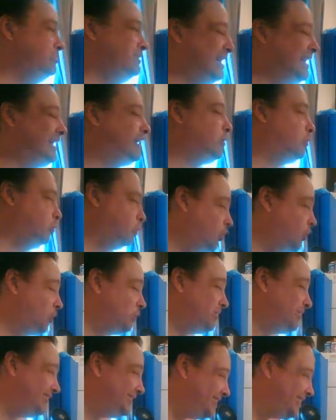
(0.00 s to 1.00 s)
like a
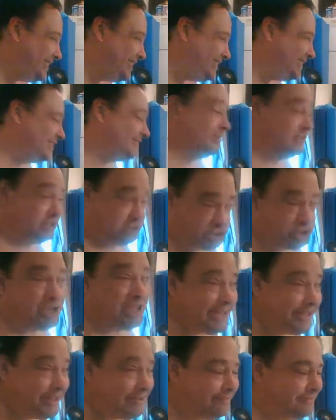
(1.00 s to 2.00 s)
woman, which you
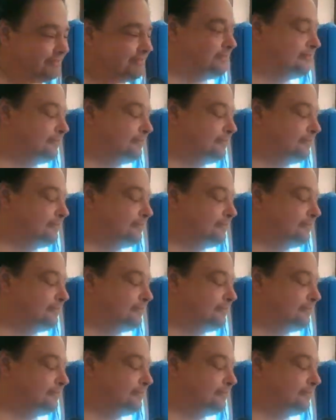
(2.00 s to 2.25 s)
can,